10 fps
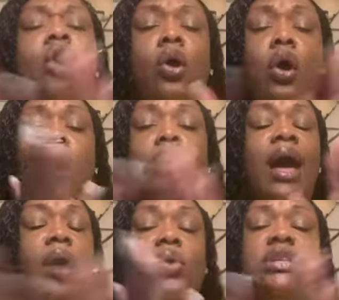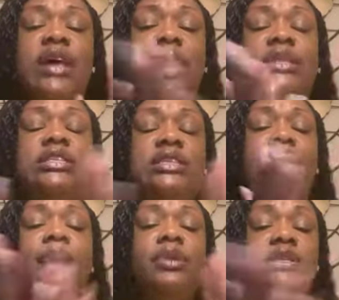Oh God, we take this
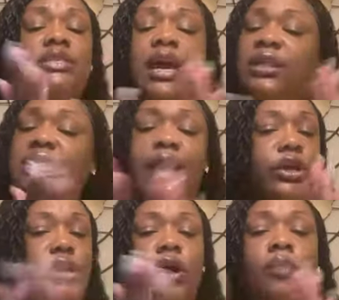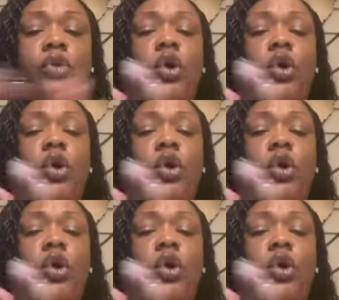time to say thank you.